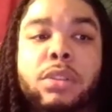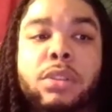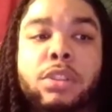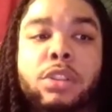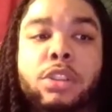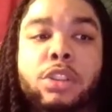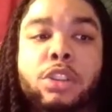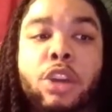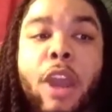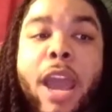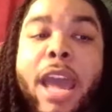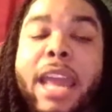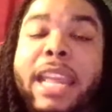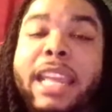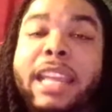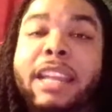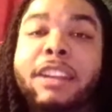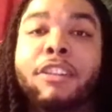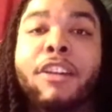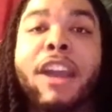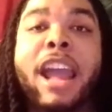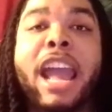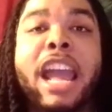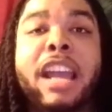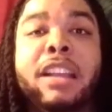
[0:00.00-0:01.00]
try to
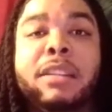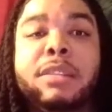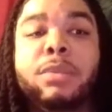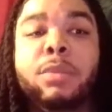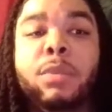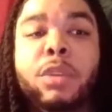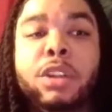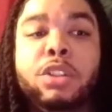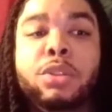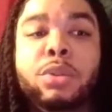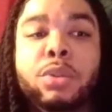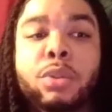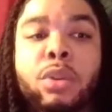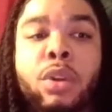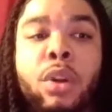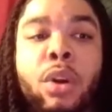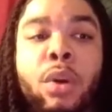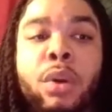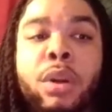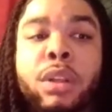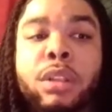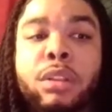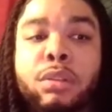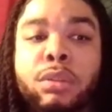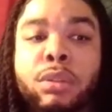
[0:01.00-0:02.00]
grasp what you
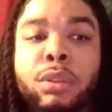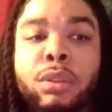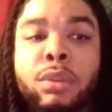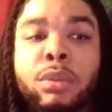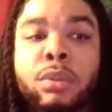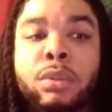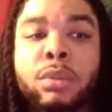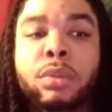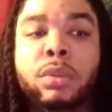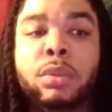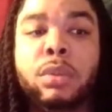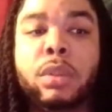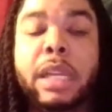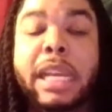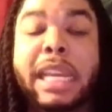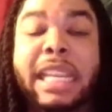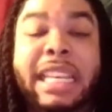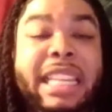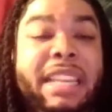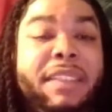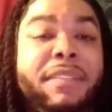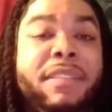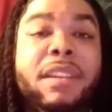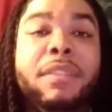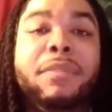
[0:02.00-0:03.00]
going through. And
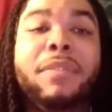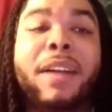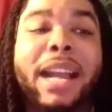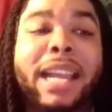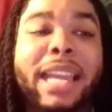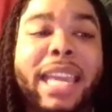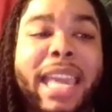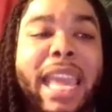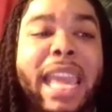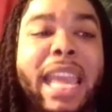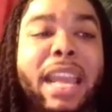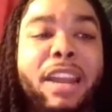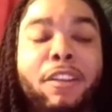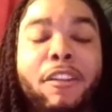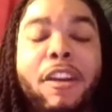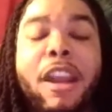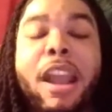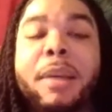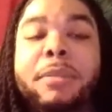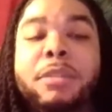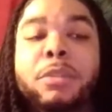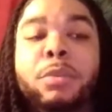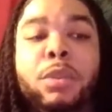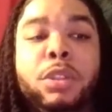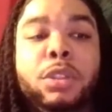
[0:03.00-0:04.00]
even if I can't
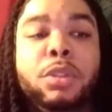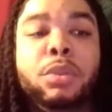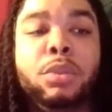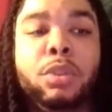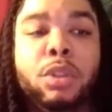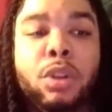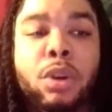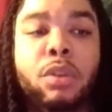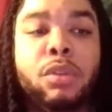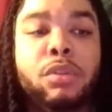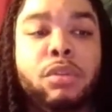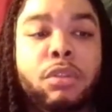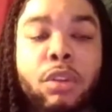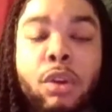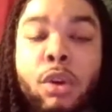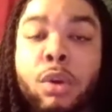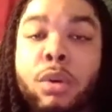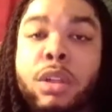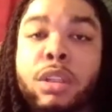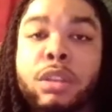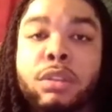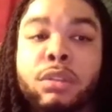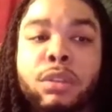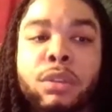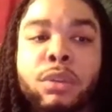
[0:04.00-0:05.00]
grasp what you don't
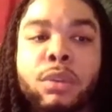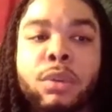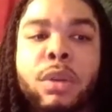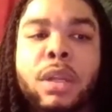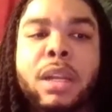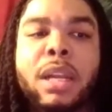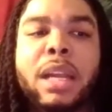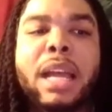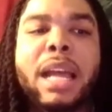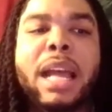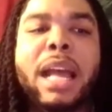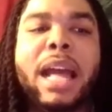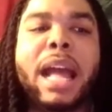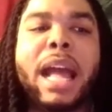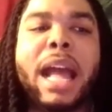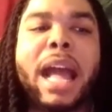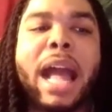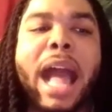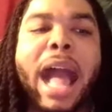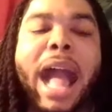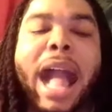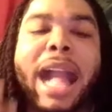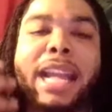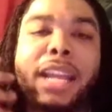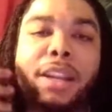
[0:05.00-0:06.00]
going through,
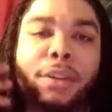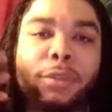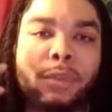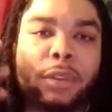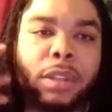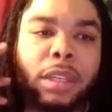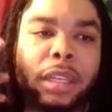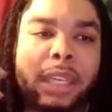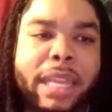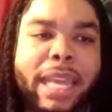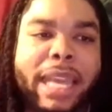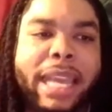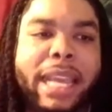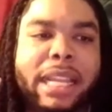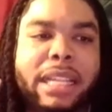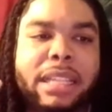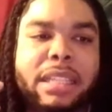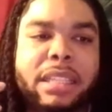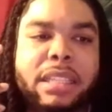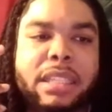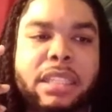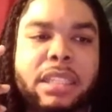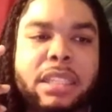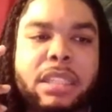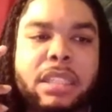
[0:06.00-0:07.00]
I can relate
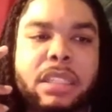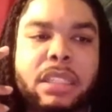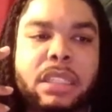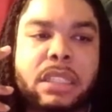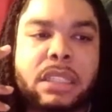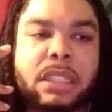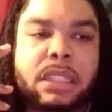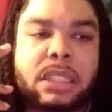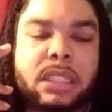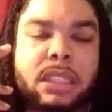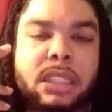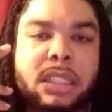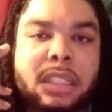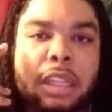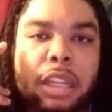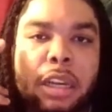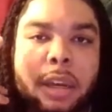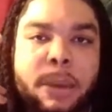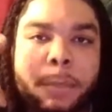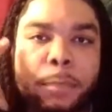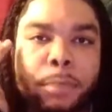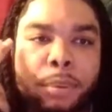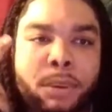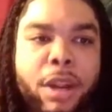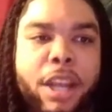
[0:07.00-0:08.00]
to the
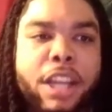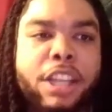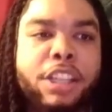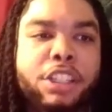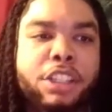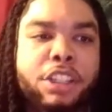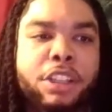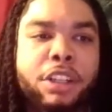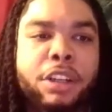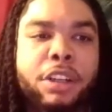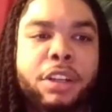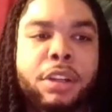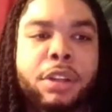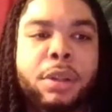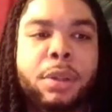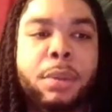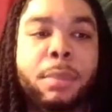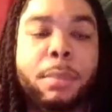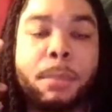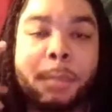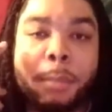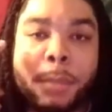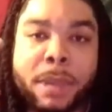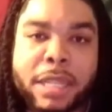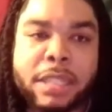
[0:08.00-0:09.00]
pressure
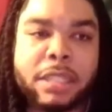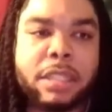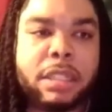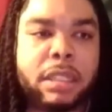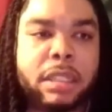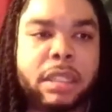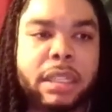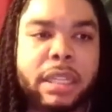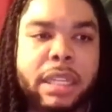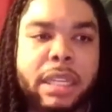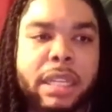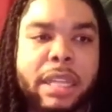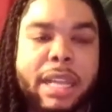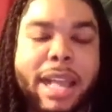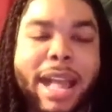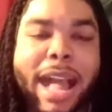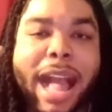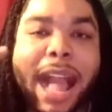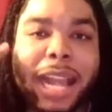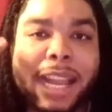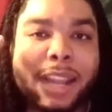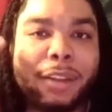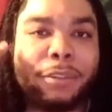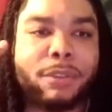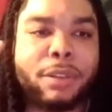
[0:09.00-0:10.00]
mentally. I
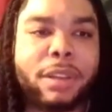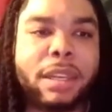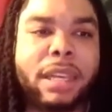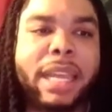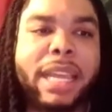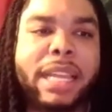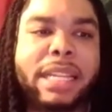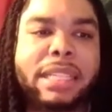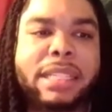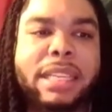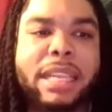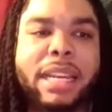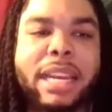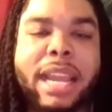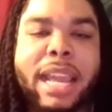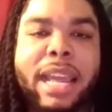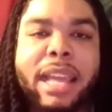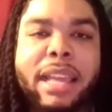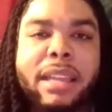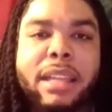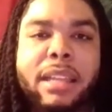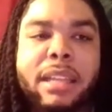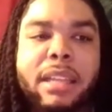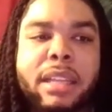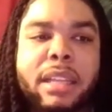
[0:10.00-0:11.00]
can relate to that.
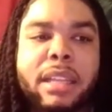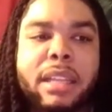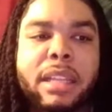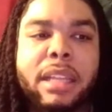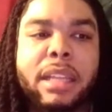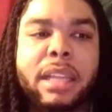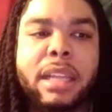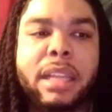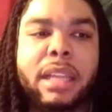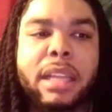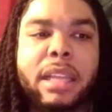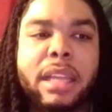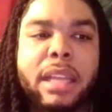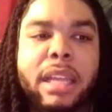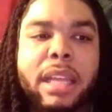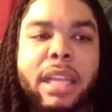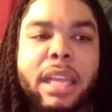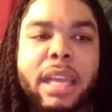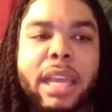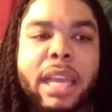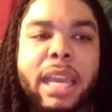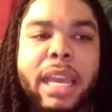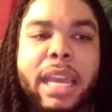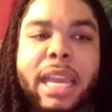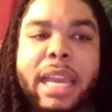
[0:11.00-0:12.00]

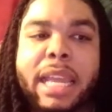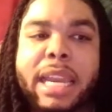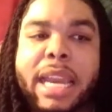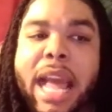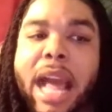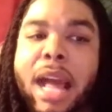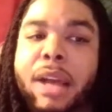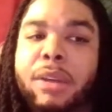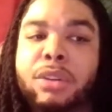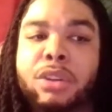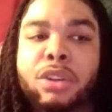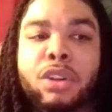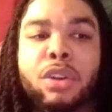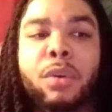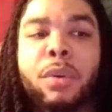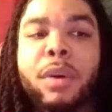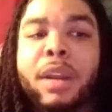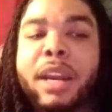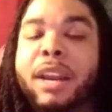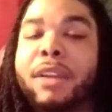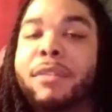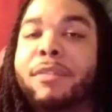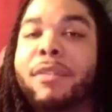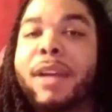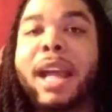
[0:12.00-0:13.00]
And I'll do
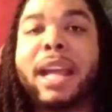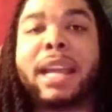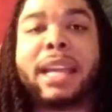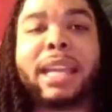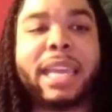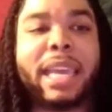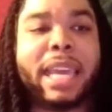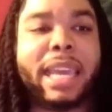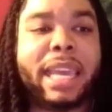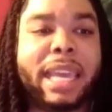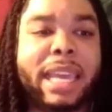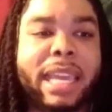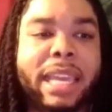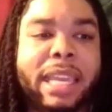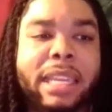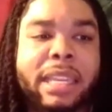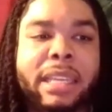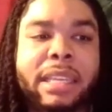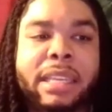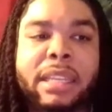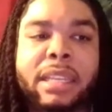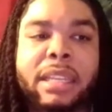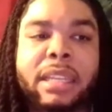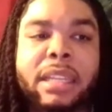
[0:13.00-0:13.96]
whatever I can